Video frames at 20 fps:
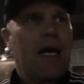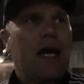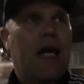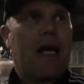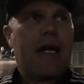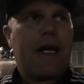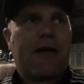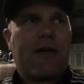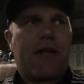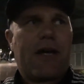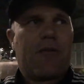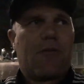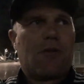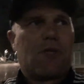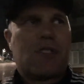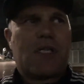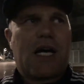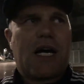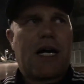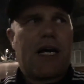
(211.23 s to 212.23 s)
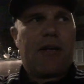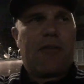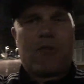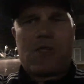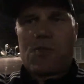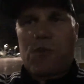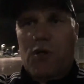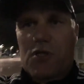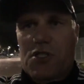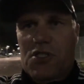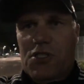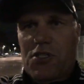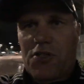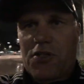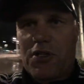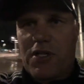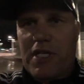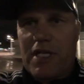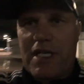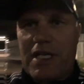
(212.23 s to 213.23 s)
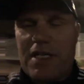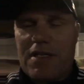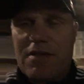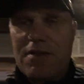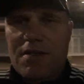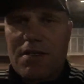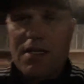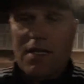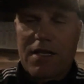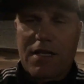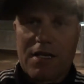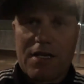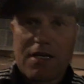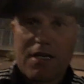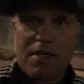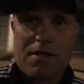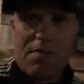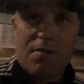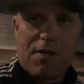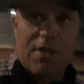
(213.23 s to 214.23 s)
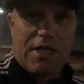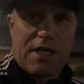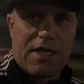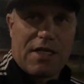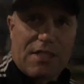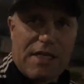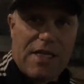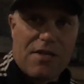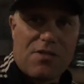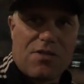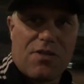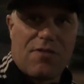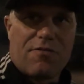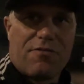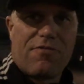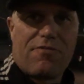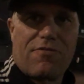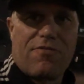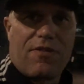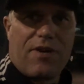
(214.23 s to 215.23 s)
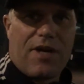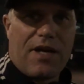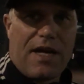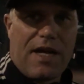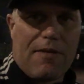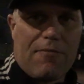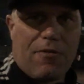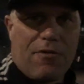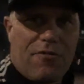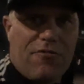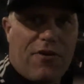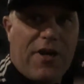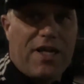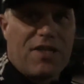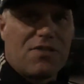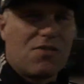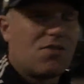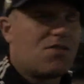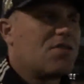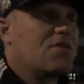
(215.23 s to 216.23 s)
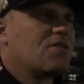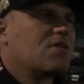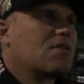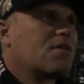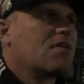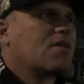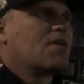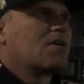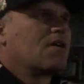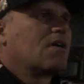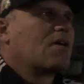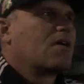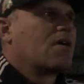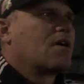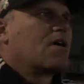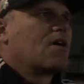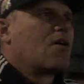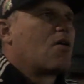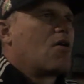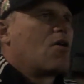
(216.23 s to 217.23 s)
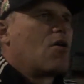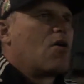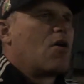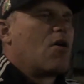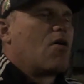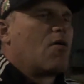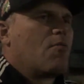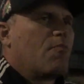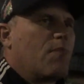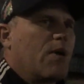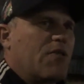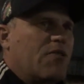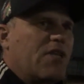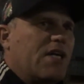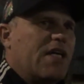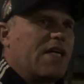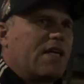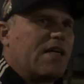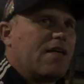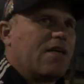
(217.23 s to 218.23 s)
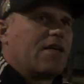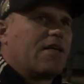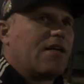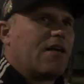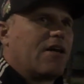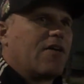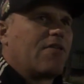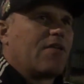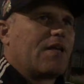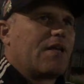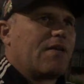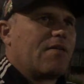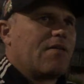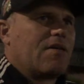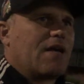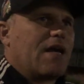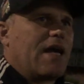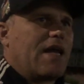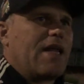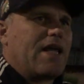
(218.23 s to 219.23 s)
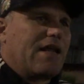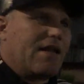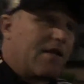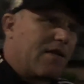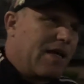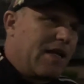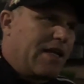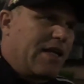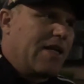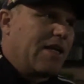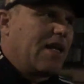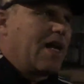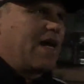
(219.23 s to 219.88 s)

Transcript: And that was in response to the deaths of a number of friends. But and then